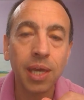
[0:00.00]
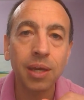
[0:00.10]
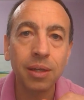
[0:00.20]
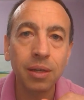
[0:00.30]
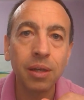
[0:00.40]

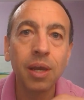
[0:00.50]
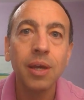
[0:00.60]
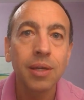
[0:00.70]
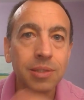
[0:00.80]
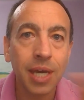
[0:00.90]
can
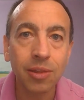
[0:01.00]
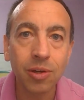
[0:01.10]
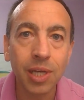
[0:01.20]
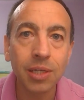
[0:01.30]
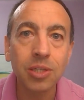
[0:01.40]
take their
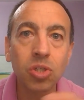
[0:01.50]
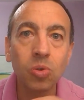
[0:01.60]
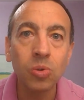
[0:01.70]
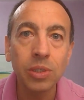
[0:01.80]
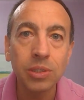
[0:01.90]
kid to
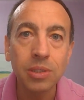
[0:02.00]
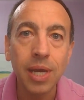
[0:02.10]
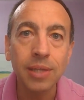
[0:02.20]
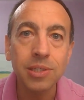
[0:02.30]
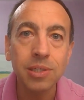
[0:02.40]
school
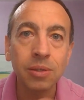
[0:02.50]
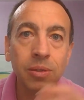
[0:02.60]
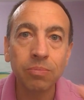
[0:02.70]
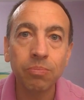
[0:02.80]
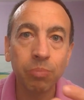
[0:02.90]
and
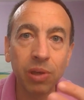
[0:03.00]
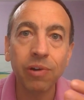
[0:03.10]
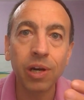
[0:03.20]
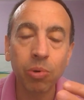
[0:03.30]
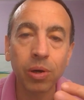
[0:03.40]
still be
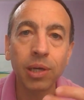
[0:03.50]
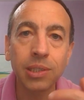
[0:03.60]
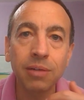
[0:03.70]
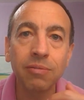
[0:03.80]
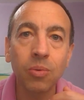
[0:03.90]
very
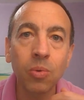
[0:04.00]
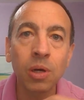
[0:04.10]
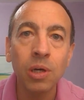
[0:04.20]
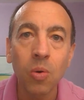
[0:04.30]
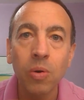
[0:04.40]
productive at
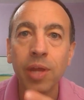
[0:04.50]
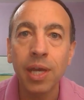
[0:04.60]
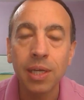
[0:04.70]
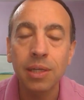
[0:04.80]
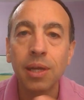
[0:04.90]
work, or they
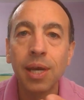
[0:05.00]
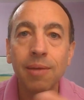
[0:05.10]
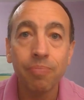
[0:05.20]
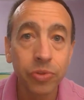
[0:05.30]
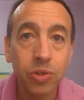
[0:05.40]
can
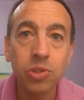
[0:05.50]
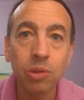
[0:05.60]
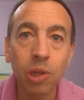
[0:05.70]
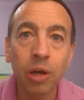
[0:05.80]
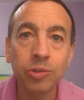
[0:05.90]
do
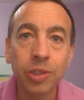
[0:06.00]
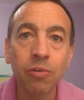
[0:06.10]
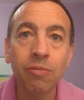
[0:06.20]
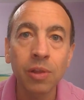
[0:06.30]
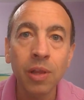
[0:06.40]
some laundry
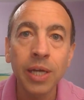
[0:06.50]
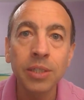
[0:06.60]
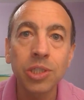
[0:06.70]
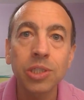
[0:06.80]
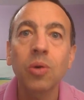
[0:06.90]
over
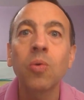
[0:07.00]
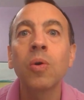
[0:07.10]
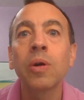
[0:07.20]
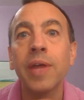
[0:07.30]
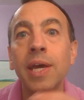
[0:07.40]
lunch,
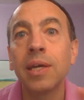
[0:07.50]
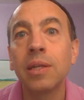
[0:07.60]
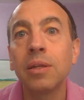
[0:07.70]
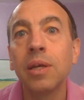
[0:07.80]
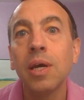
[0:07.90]
or they
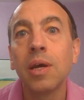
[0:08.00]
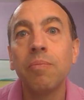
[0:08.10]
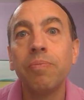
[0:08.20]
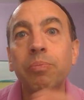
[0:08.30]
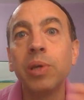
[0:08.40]
can
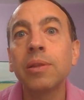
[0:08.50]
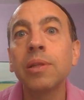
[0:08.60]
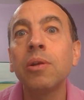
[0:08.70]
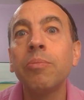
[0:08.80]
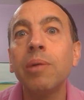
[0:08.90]
be a
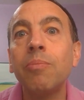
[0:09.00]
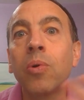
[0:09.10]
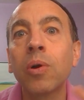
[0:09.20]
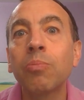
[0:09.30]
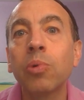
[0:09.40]
little bit
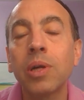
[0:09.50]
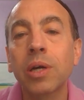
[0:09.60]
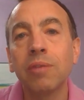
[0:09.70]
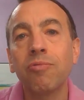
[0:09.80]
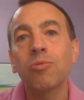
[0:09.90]
more
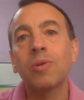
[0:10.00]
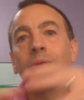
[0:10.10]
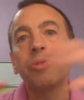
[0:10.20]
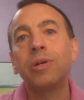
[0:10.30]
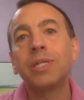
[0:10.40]
productive
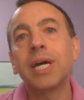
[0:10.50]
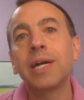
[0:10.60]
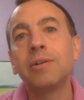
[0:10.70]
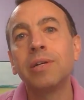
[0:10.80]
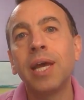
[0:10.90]
throughout their
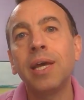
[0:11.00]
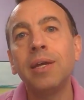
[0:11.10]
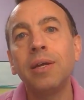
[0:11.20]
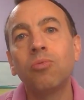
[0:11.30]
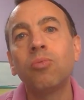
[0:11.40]
entire
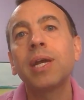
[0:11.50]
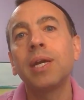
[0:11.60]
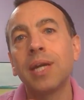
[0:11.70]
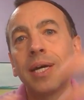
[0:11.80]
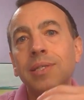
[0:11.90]
day,
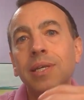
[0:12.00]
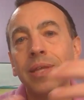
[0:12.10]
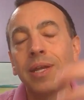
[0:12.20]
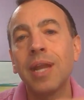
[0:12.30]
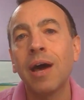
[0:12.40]
recognizing
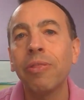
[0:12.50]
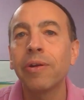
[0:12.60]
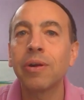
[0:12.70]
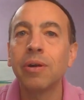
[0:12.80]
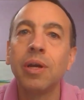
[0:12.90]
that now
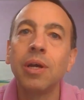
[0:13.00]
their